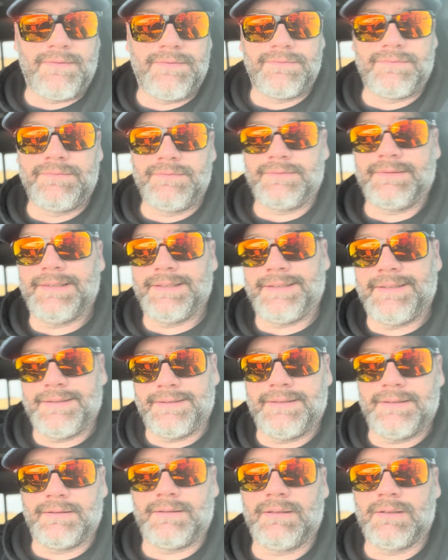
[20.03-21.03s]

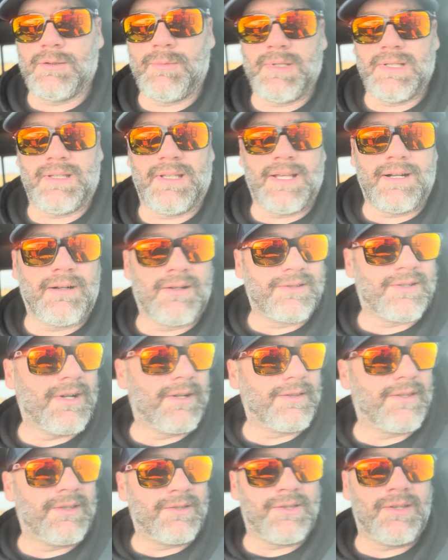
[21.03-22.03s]
A little bit later
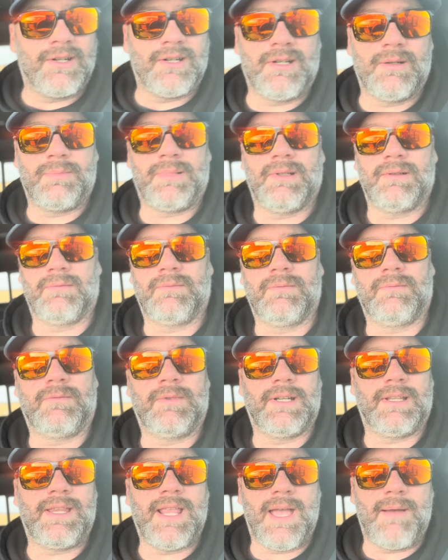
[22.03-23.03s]
start this year, but
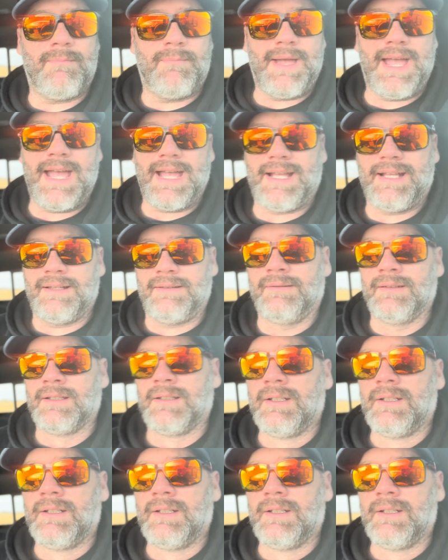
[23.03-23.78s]
we had that bad,